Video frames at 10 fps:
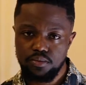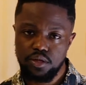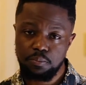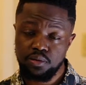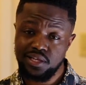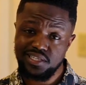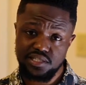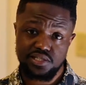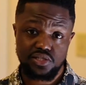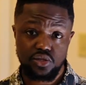The
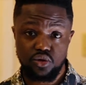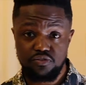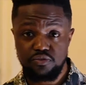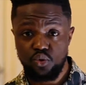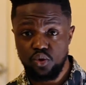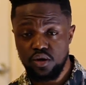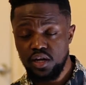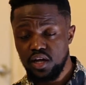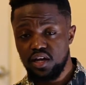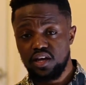places to look for,
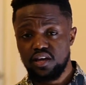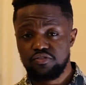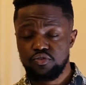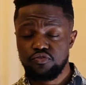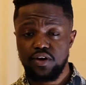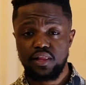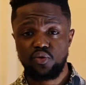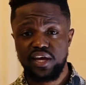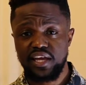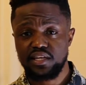if you
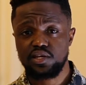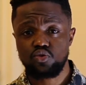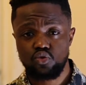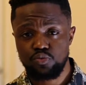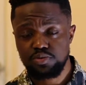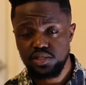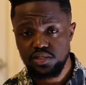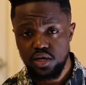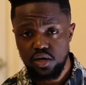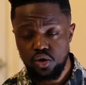follow any
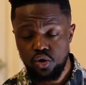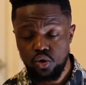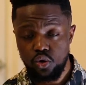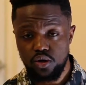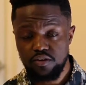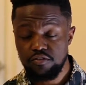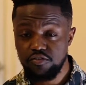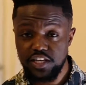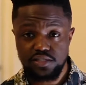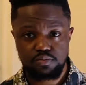groups on
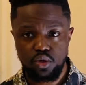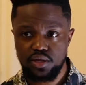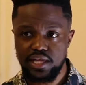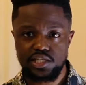Facebook,